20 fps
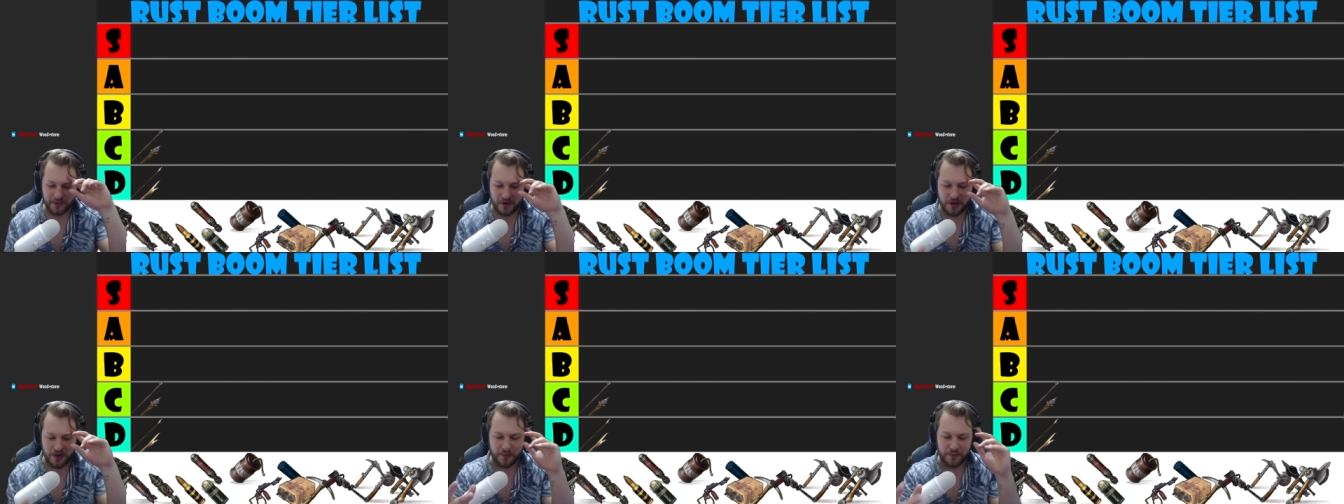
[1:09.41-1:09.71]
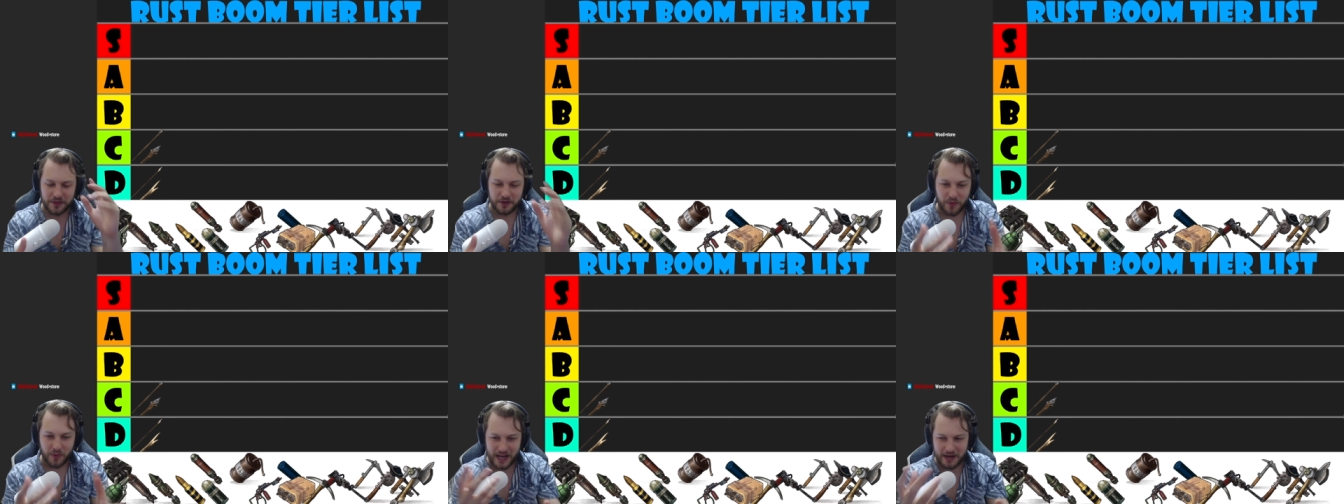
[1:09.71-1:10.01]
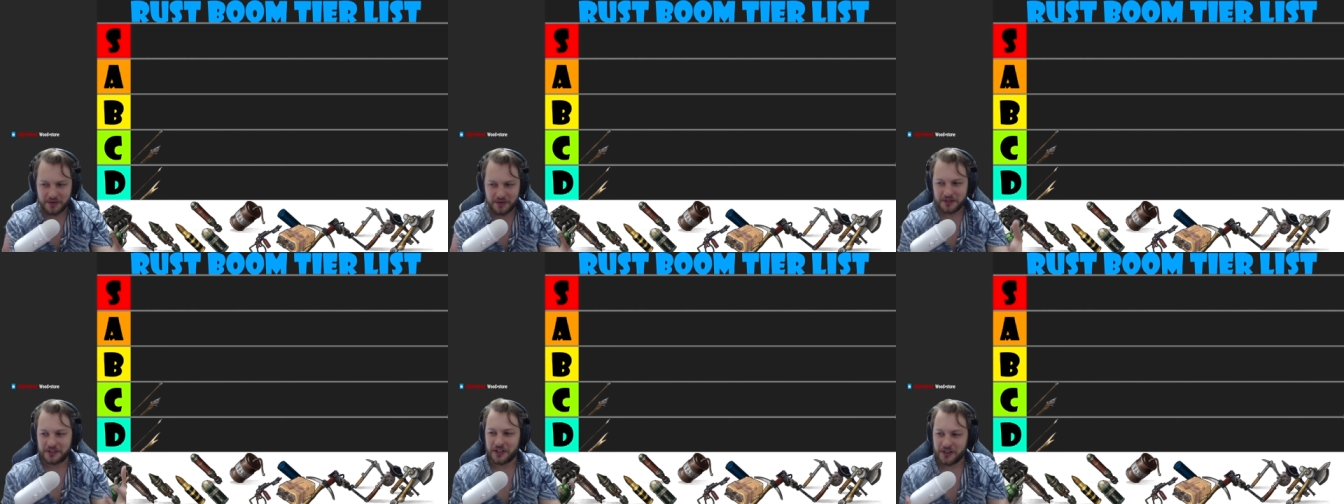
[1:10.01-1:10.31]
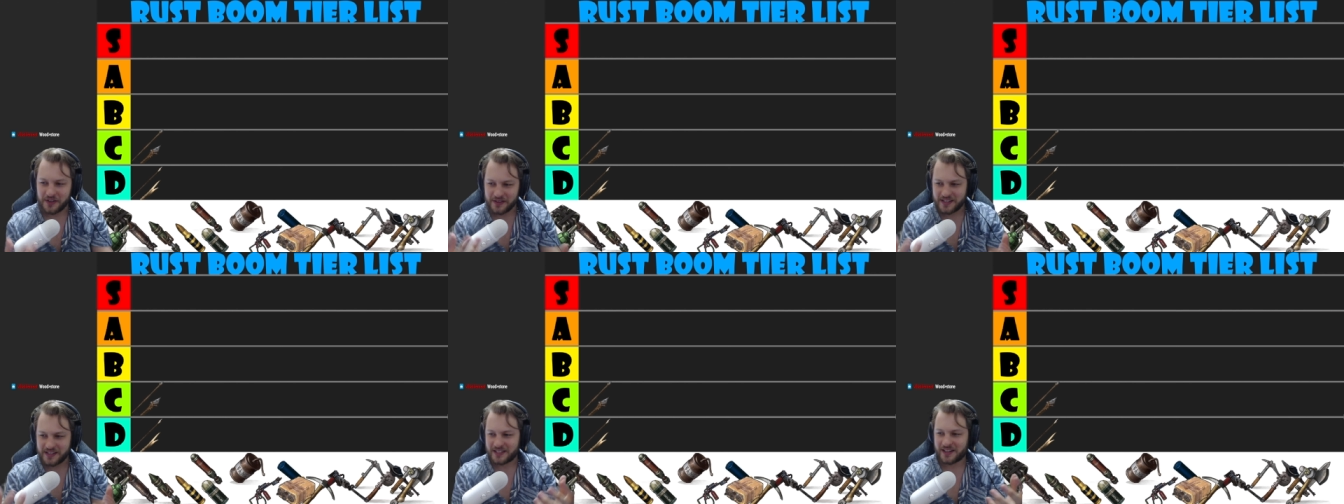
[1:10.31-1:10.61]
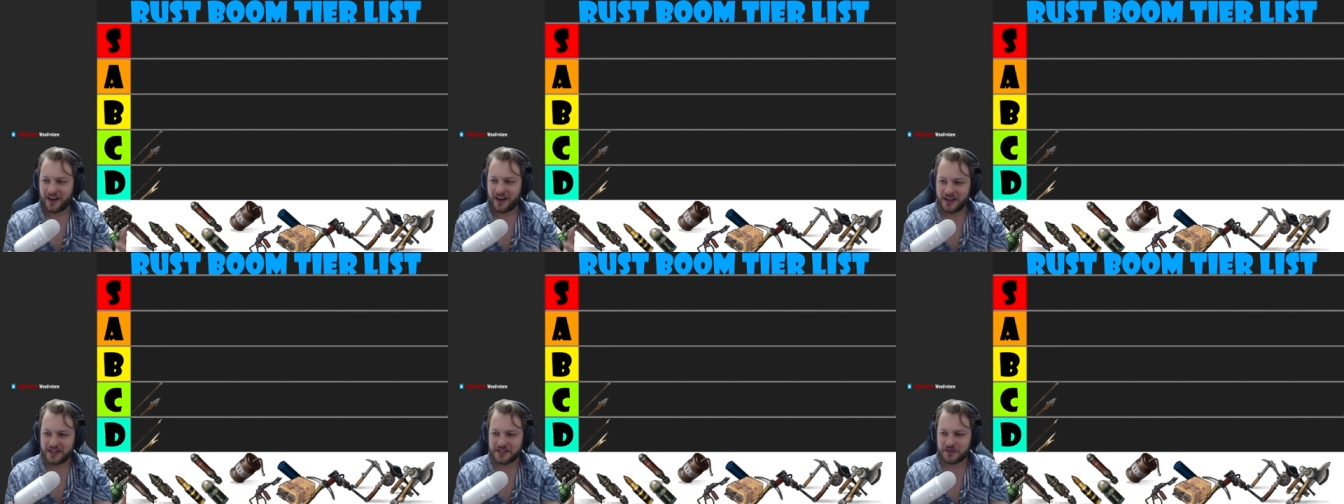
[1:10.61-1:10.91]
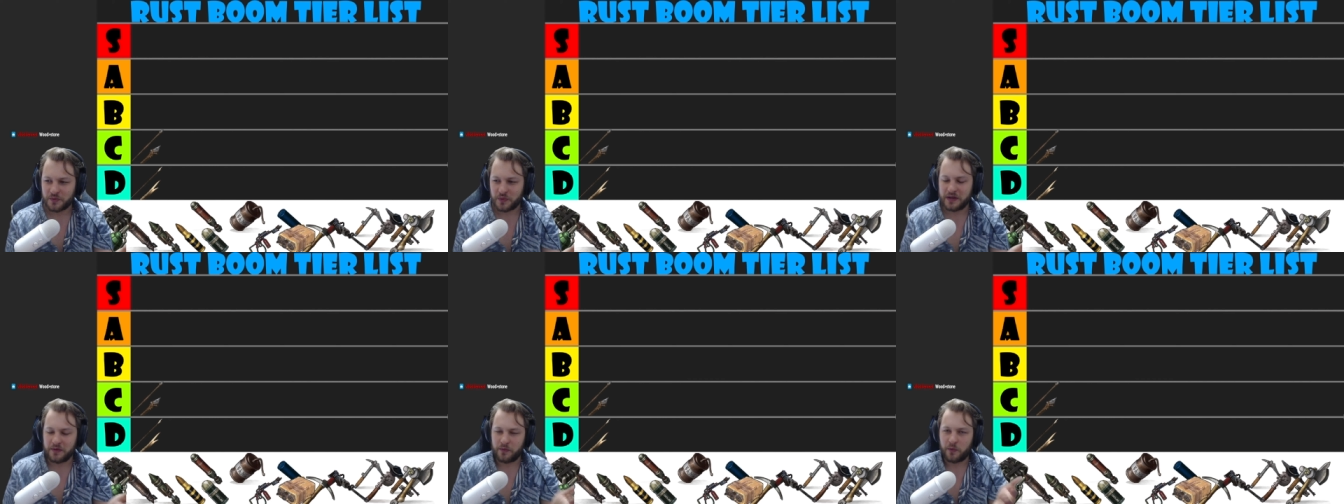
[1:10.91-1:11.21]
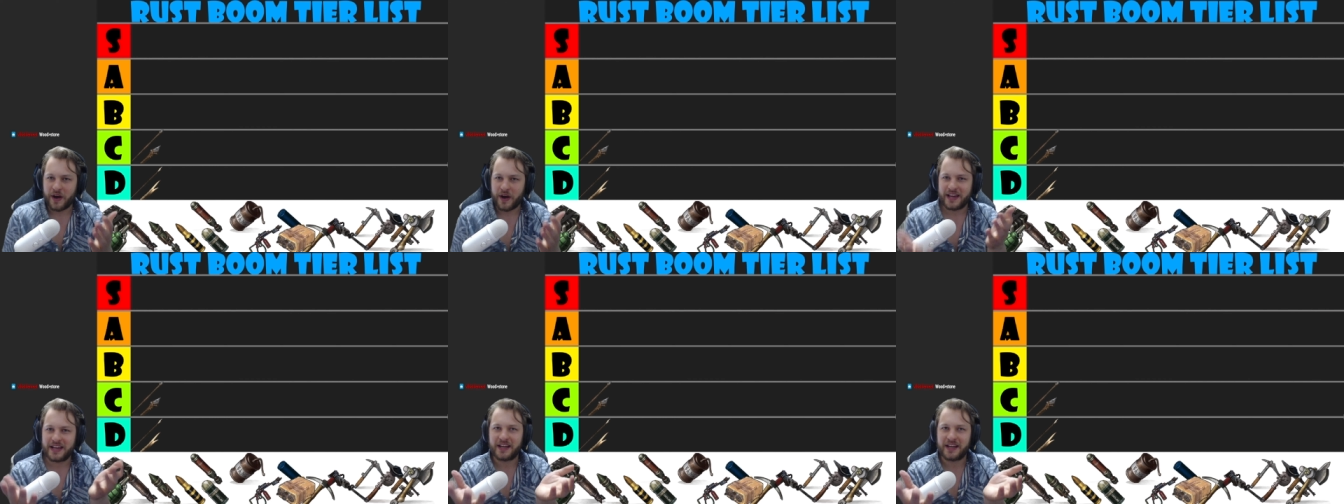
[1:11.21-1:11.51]
the way we're doing this, guys, we're
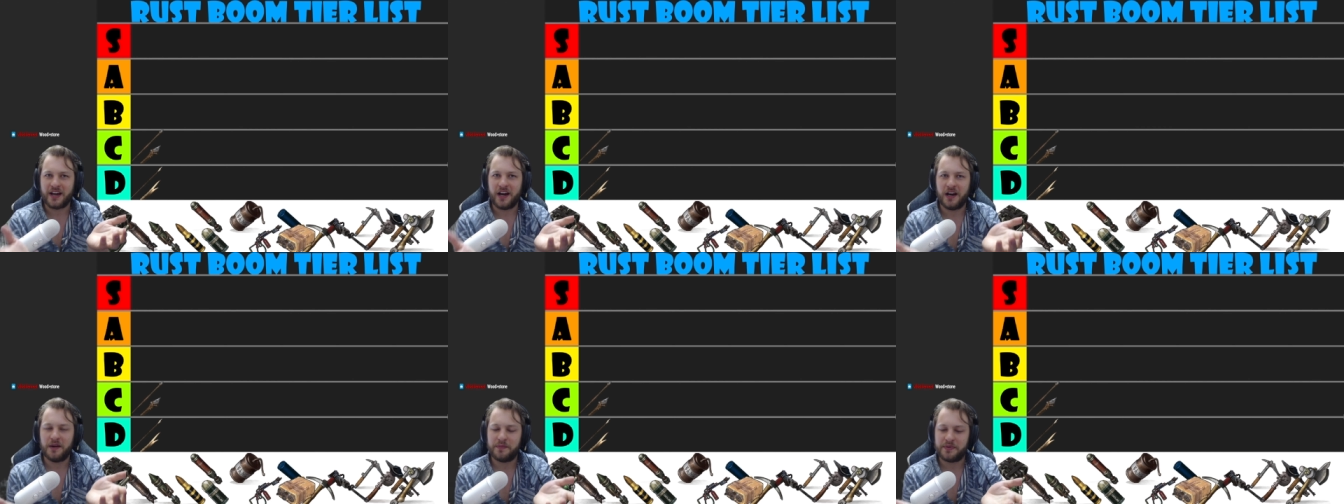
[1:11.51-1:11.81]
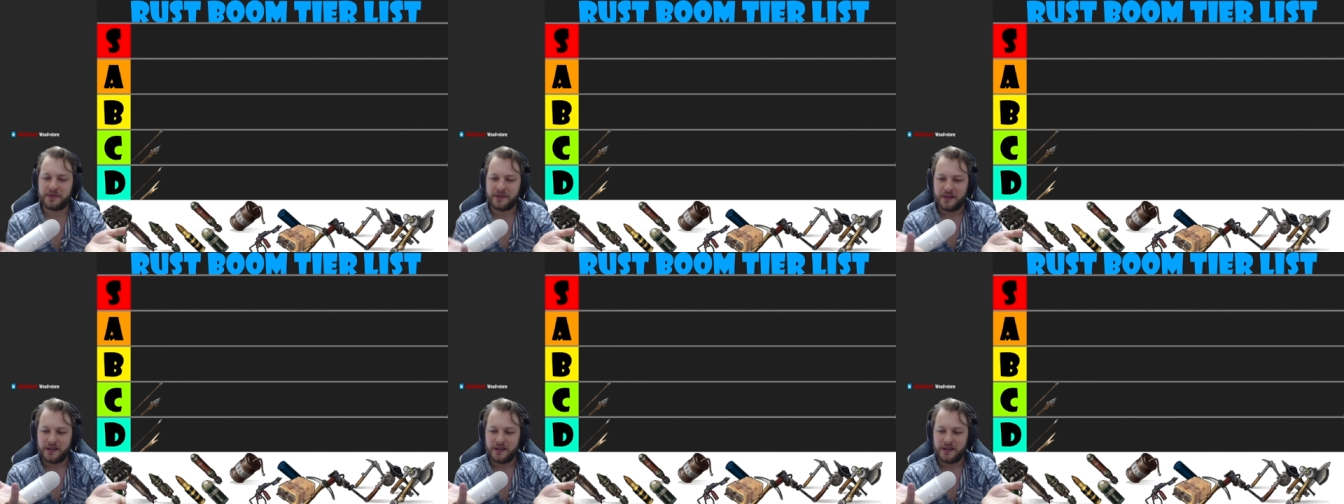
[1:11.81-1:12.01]
weighing up.